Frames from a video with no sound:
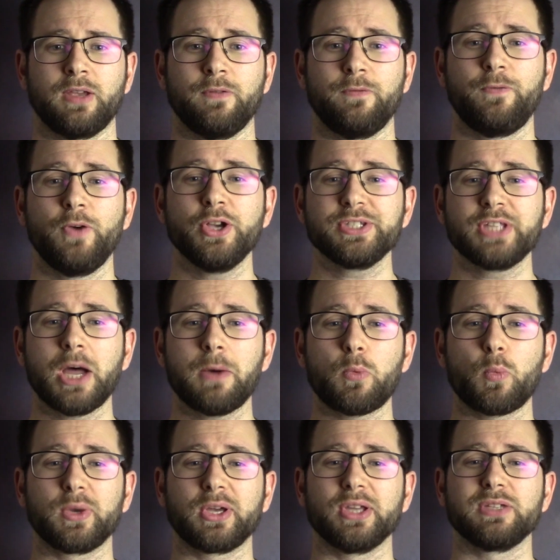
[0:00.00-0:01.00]
First up,
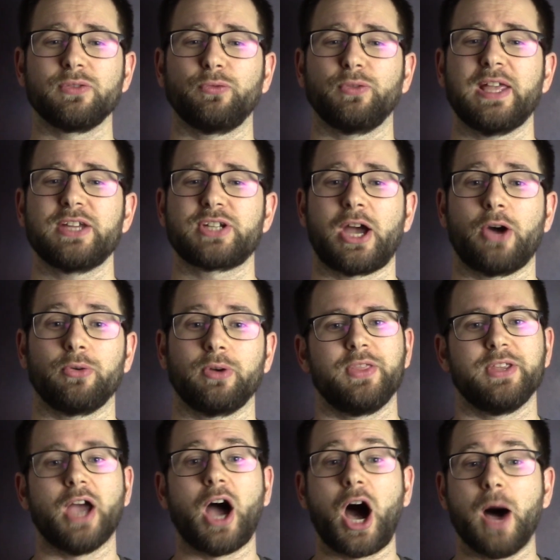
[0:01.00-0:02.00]
we're going to flesh out
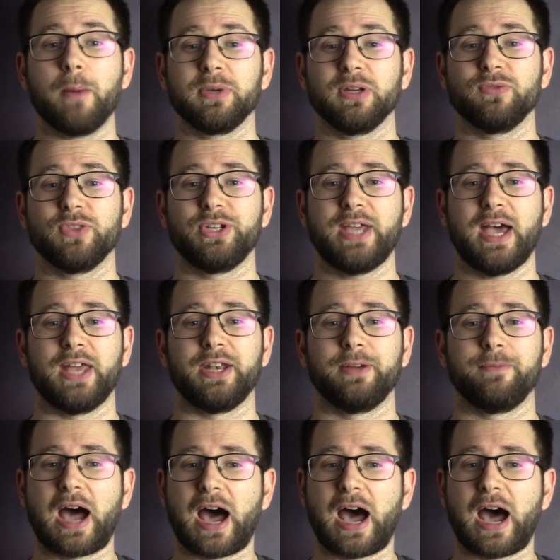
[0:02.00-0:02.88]
the Army of the Dead,